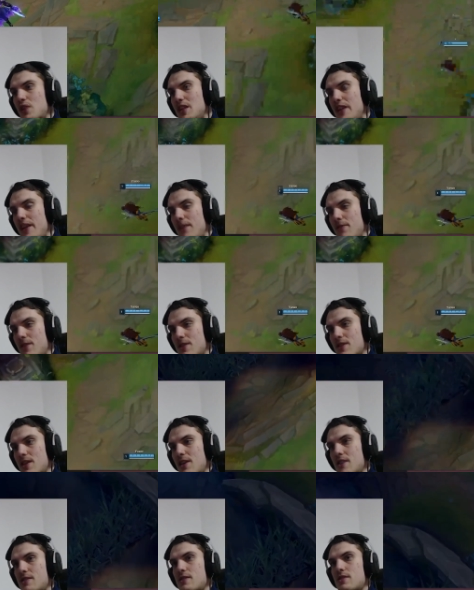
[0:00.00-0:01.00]
the laning phase
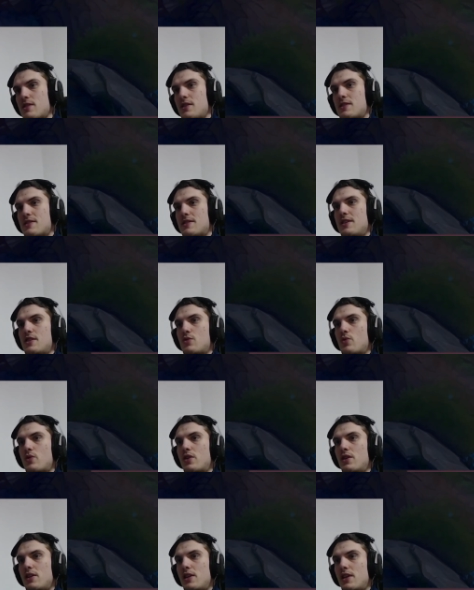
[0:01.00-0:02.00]
starts, it's this
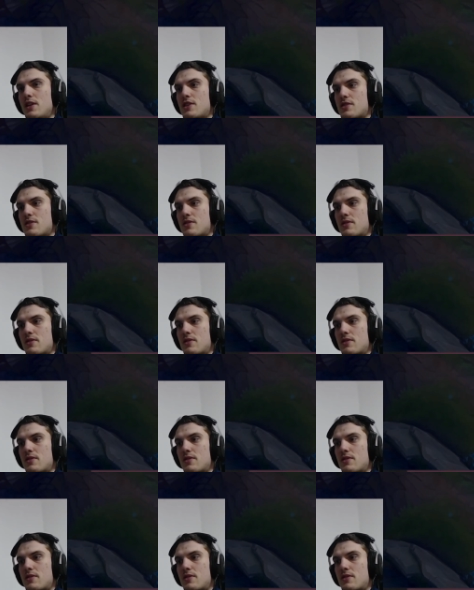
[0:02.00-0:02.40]
ward and it's